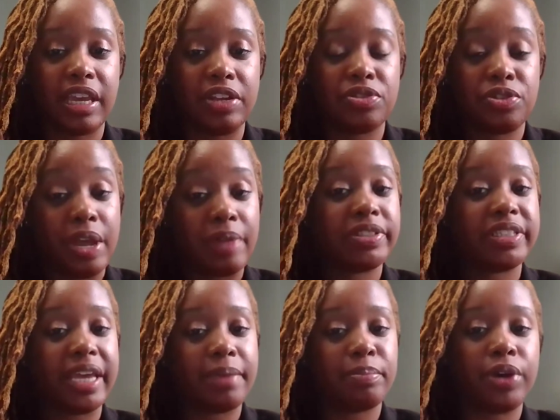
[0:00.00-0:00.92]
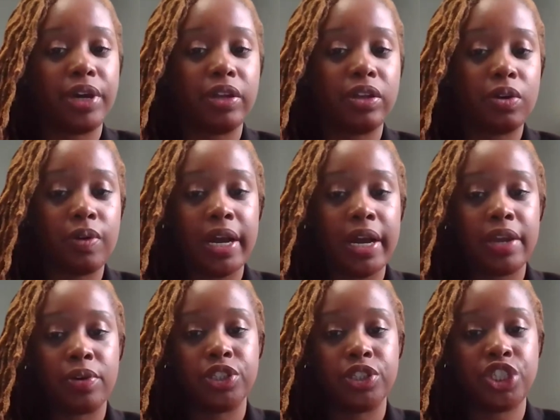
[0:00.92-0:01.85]
Do you have a sample LOI
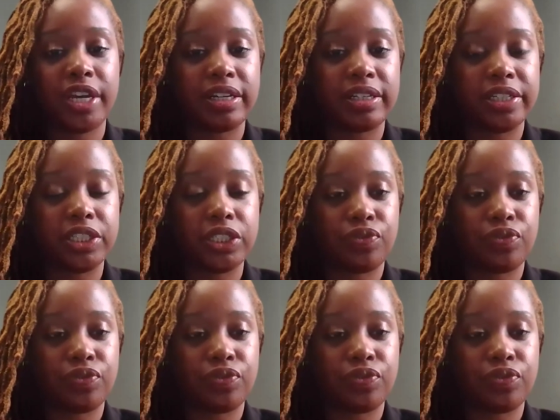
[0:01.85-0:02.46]
or a checklist